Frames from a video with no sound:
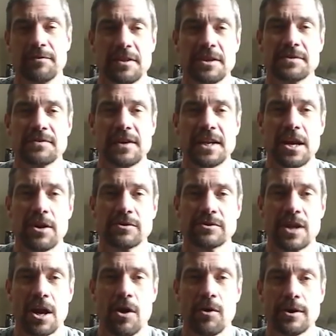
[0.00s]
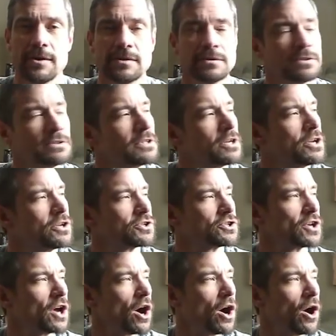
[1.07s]
these videos going.
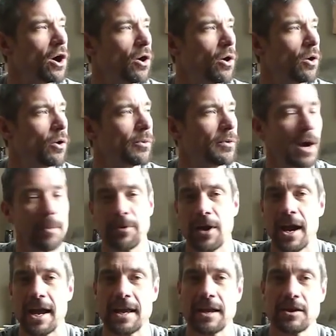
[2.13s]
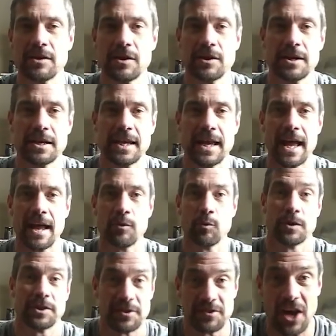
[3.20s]
So I'm probably gonna get
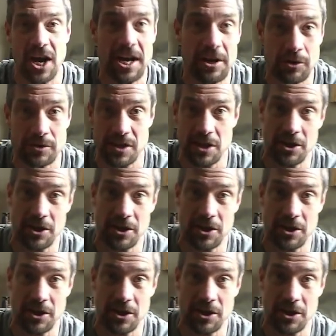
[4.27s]
with the titles.